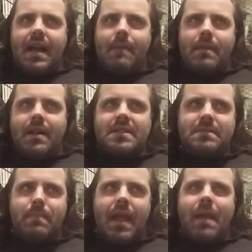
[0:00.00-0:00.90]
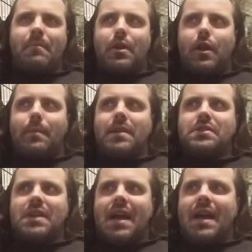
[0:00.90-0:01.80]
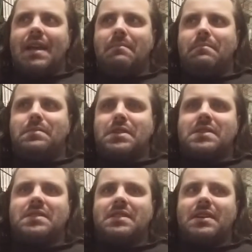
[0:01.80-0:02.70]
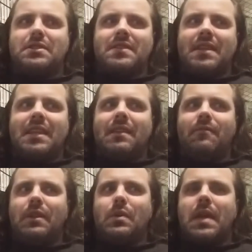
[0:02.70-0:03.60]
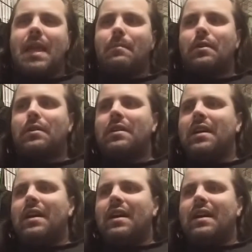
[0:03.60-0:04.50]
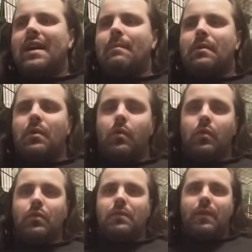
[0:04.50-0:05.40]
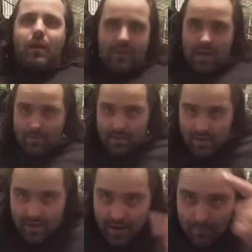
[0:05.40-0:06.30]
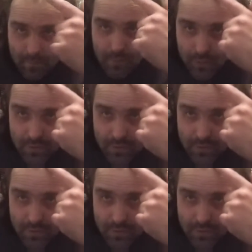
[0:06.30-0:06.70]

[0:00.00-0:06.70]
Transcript: not spam garbage. I'm just a sucky video gamer. I'm an old fart. I'm